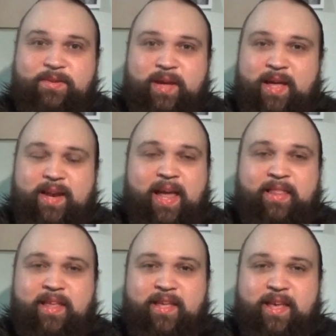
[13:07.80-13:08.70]
had to.
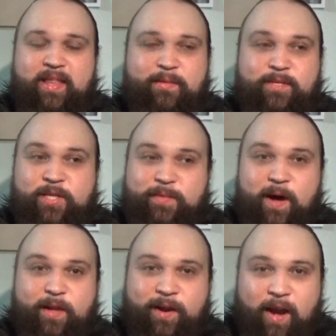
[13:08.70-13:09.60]
And and the and
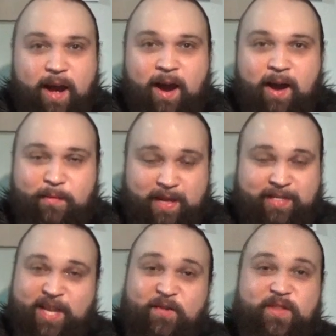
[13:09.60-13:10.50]
it was a smaller
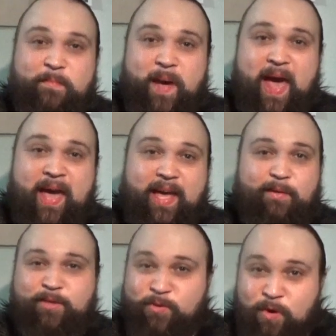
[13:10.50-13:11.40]
car. We had stuff in the
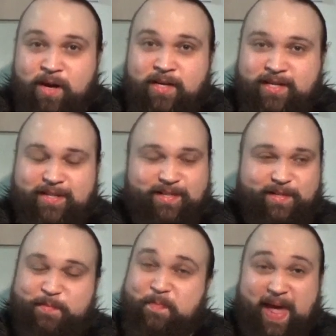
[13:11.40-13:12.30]
back. I was
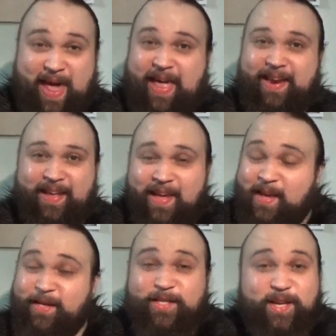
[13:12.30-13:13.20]
squashed. This is
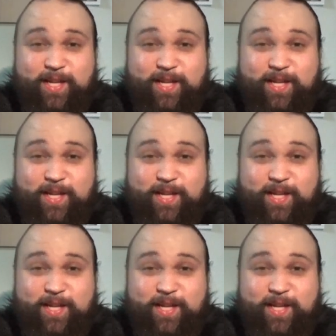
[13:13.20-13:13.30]
bad.